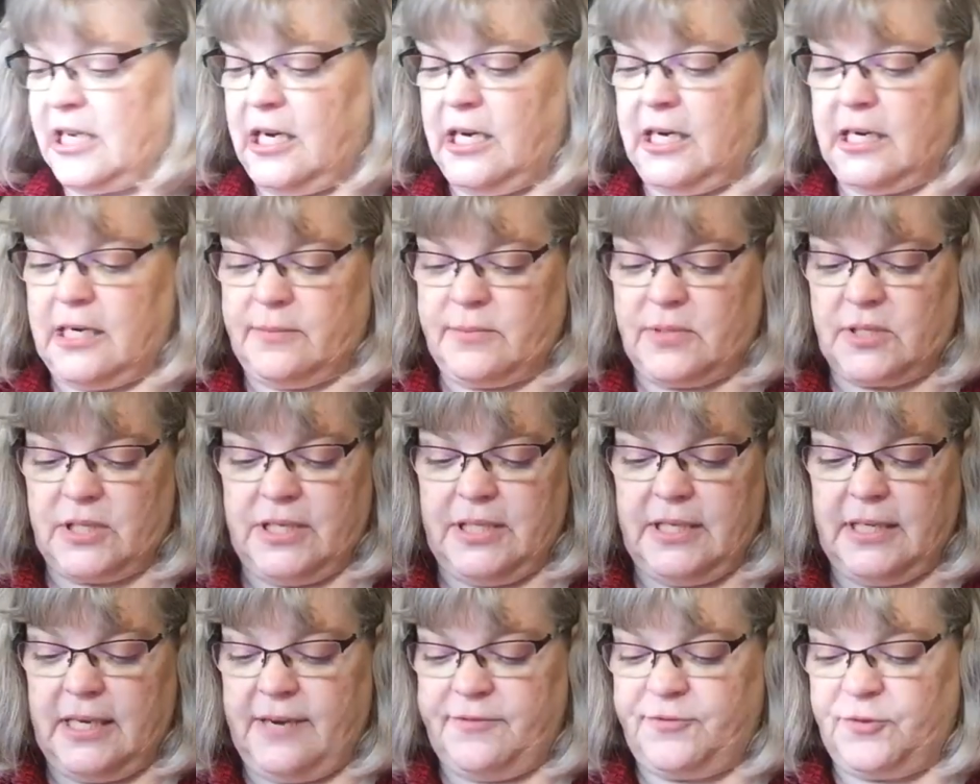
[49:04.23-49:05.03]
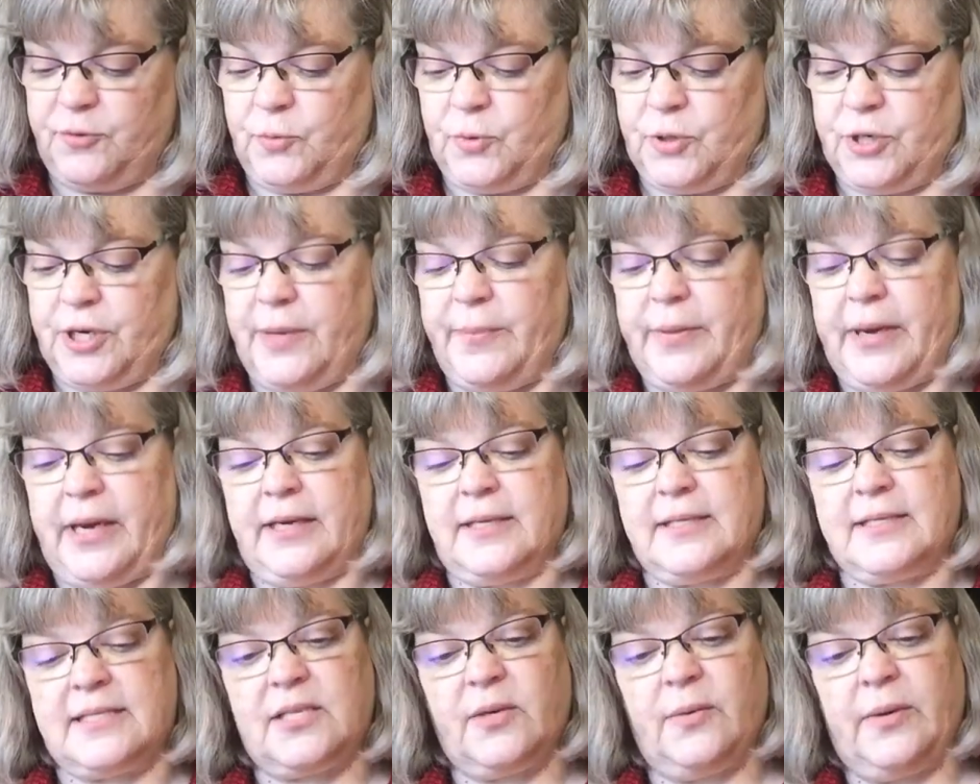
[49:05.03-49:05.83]
autumn, so I didn't have to worry about
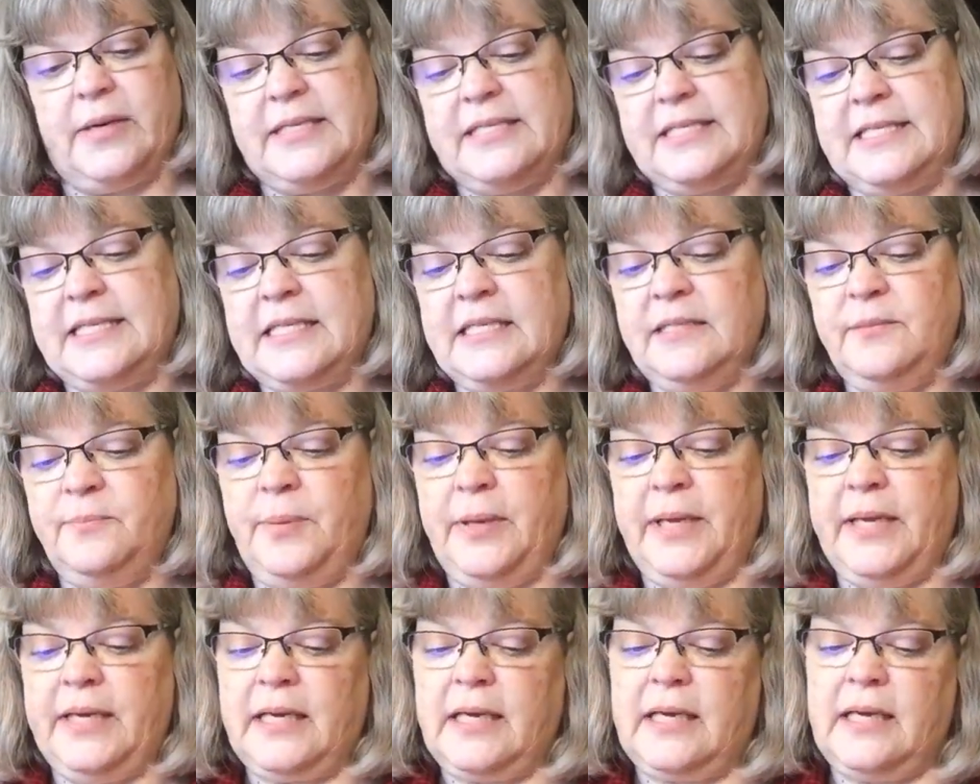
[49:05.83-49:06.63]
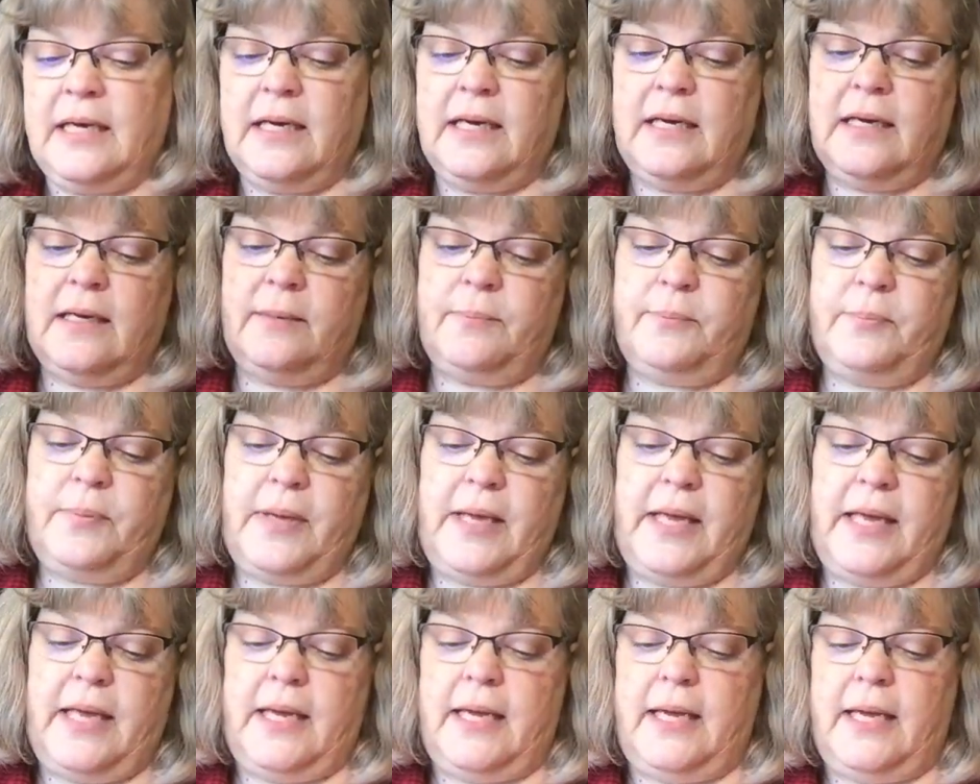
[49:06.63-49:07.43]
it. So I did pick up
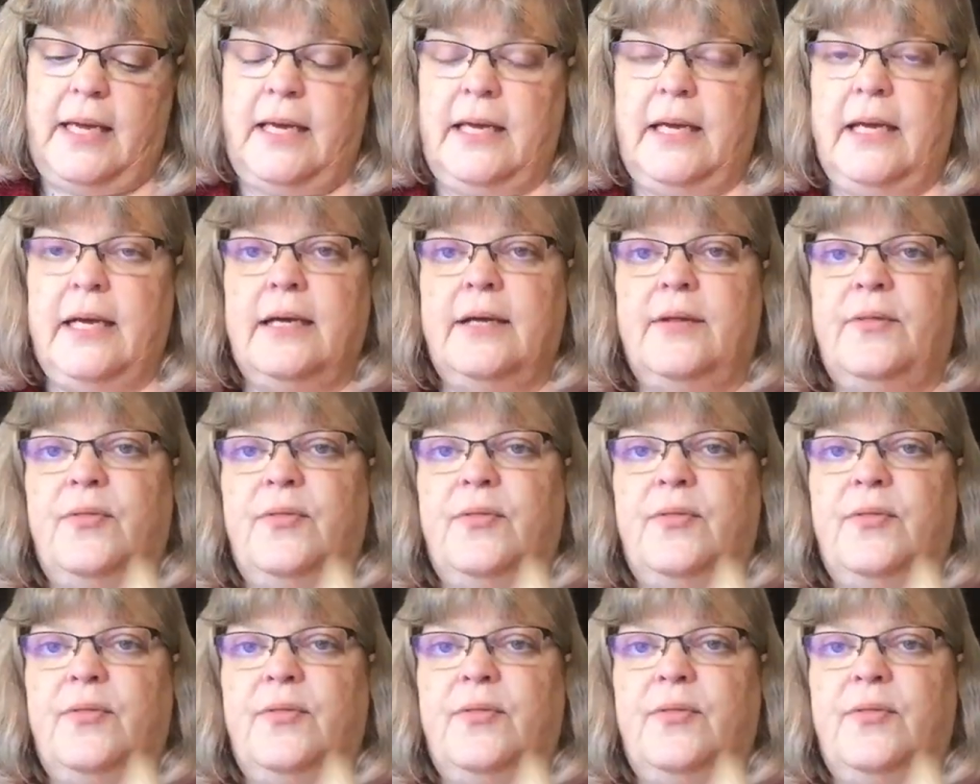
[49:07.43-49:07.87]
a